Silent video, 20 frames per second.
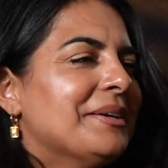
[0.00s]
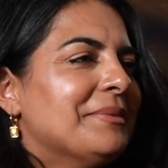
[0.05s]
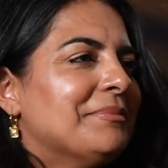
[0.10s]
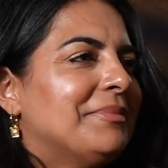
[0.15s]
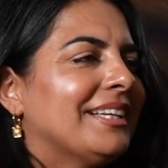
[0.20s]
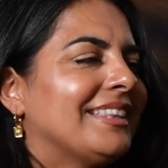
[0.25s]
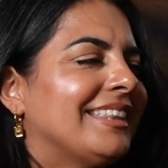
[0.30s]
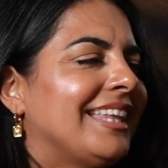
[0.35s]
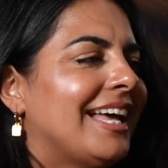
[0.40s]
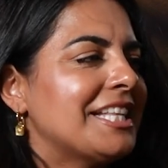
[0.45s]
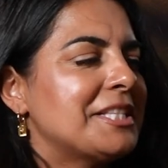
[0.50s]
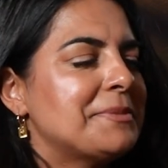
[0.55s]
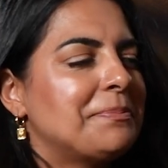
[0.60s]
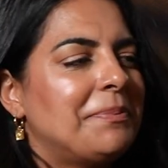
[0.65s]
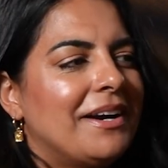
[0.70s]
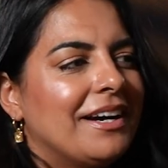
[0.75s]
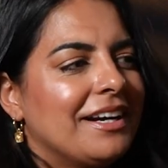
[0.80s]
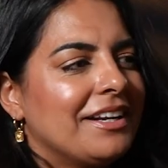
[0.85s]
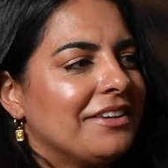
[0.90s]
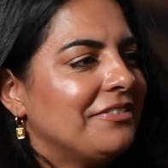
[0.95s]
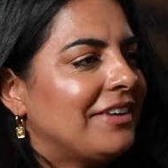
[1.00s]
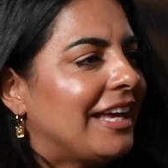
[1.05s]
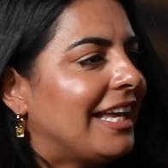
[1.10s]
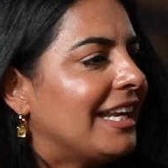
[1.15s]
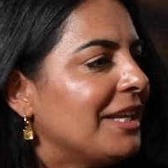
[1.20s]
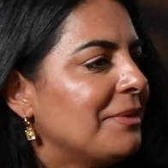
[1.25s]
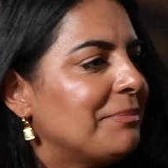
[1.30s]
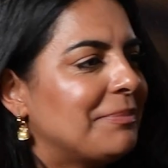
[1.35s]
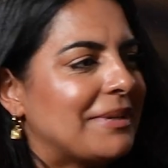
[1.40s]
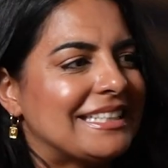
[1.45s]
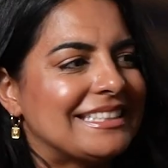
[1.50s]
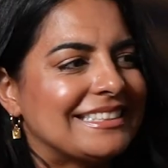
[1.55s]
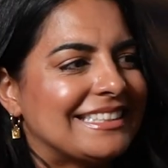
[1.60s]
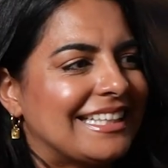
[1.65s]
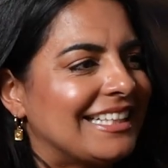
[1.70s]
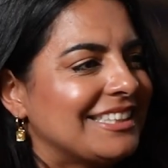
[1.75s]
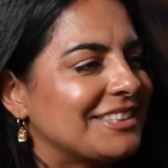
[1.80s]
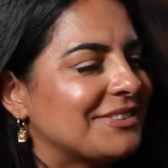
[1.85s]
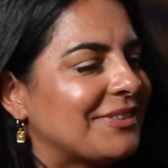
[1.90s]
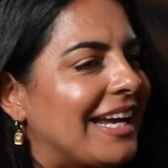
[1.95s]
But that's part of any
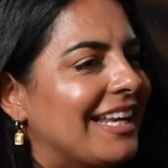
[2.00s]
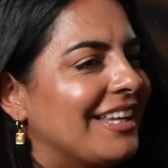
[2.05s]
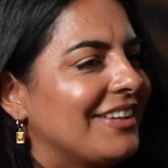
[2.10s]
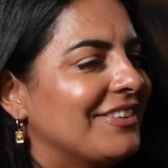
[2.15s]
business, right?